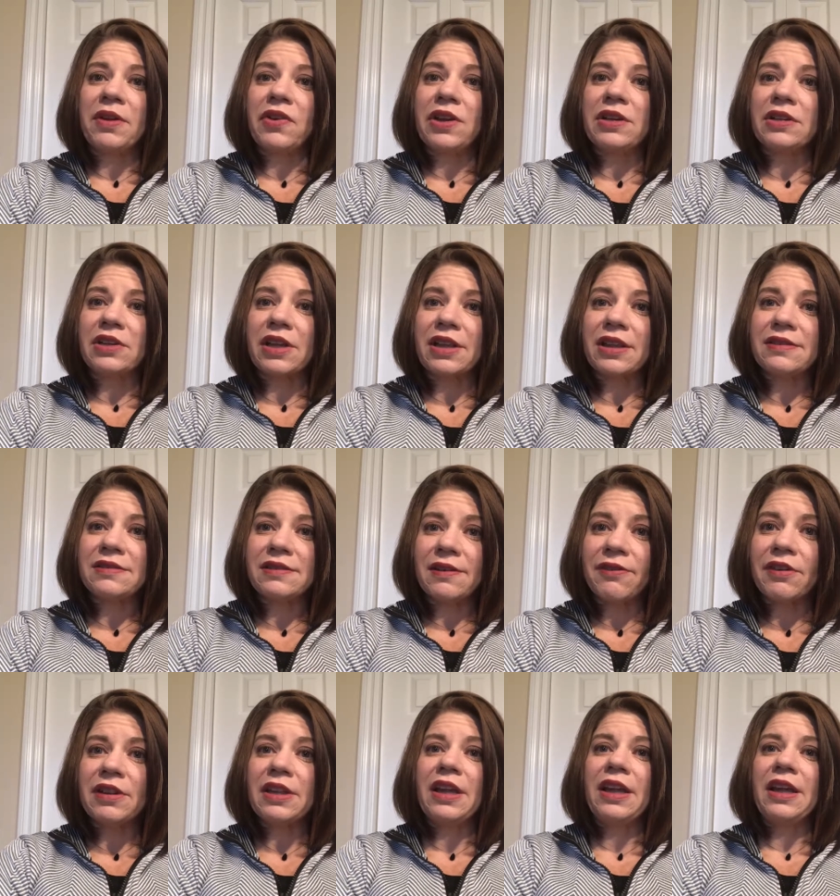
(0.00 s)
going to look at this
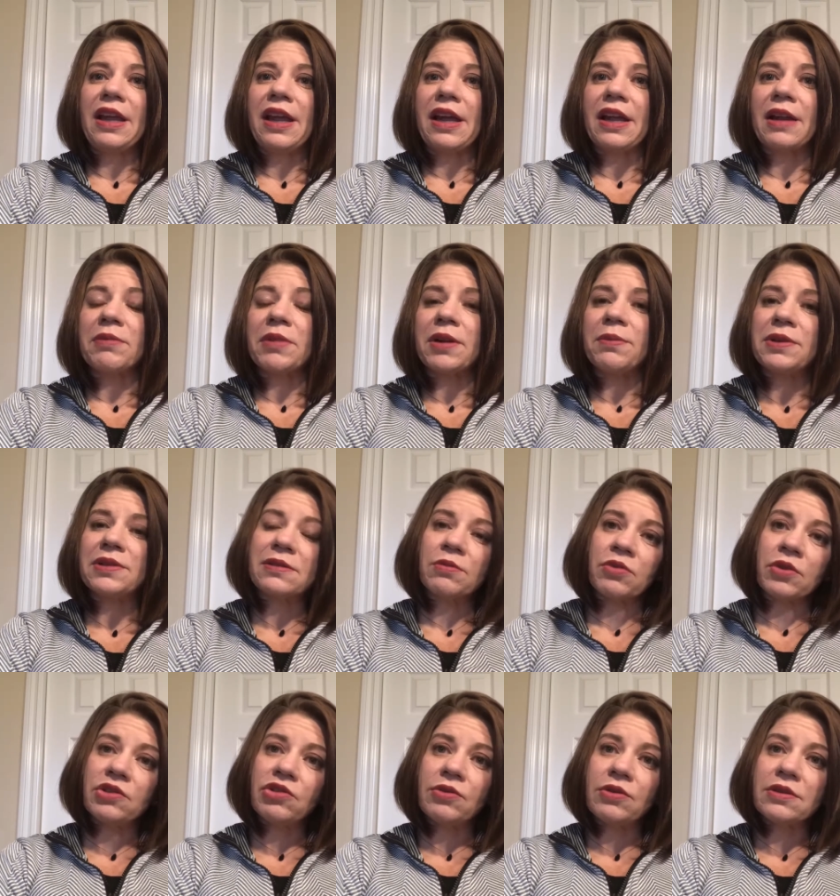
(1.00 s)
differently, and I'm going to put some
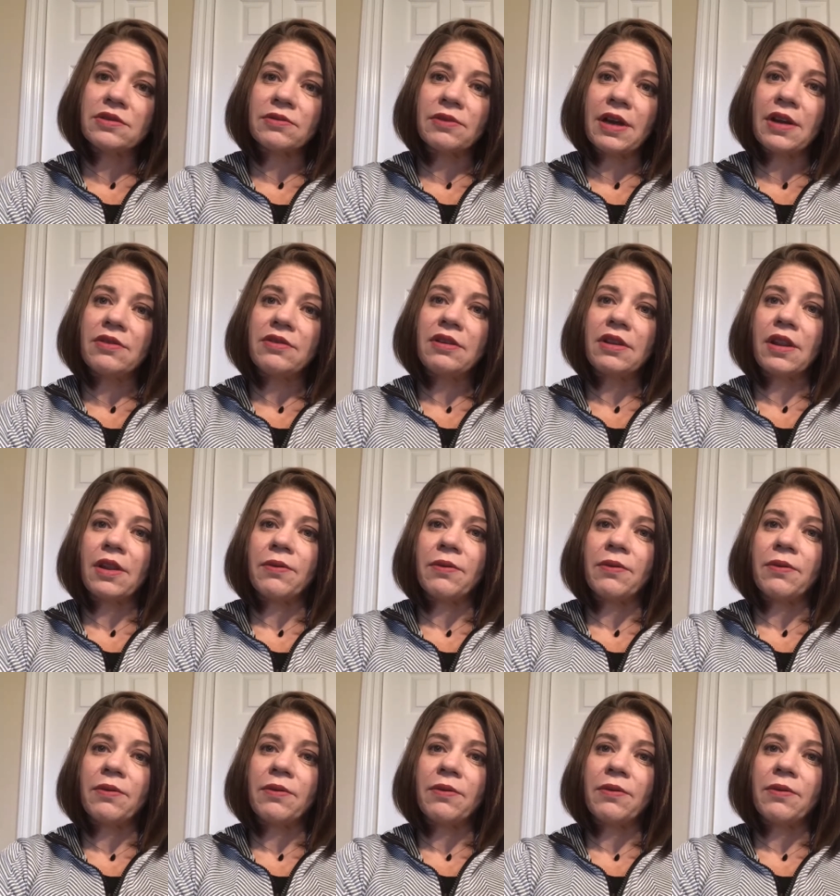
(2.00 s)
rituals around